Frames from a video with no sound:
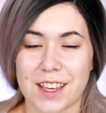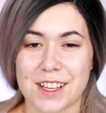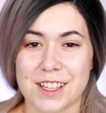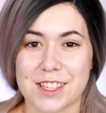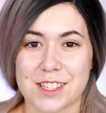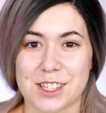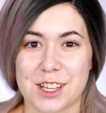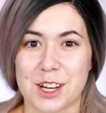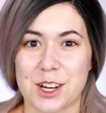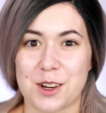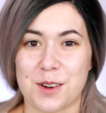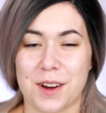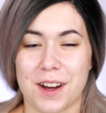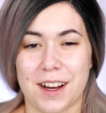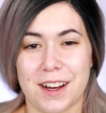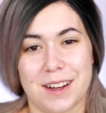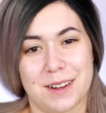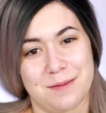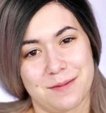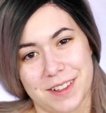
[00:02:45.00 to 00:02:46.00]
So
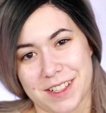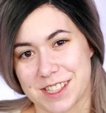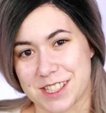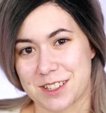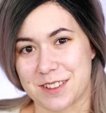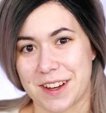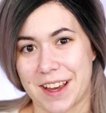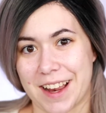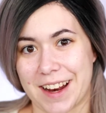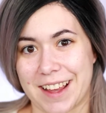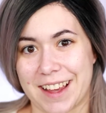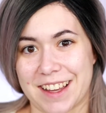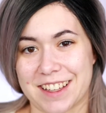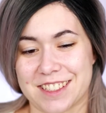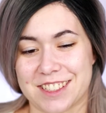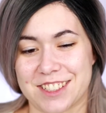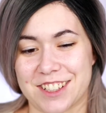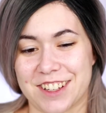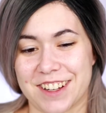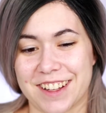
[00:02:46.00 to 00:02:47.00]
let's go ahead and
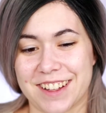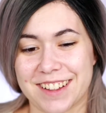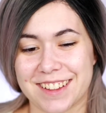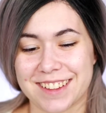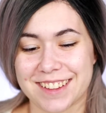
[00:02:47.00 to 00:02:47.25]
get started.